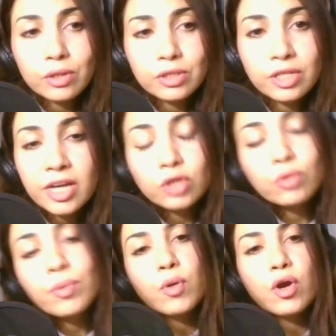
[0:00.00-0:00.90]
Do you guys
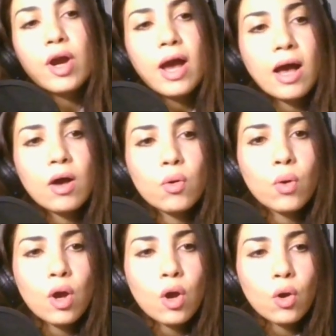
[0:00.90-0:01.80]
remember how
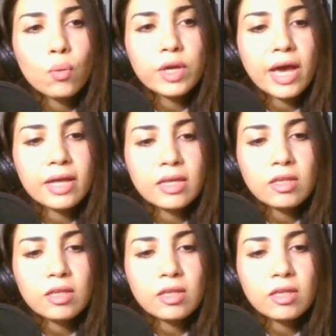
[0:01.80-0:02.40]
we added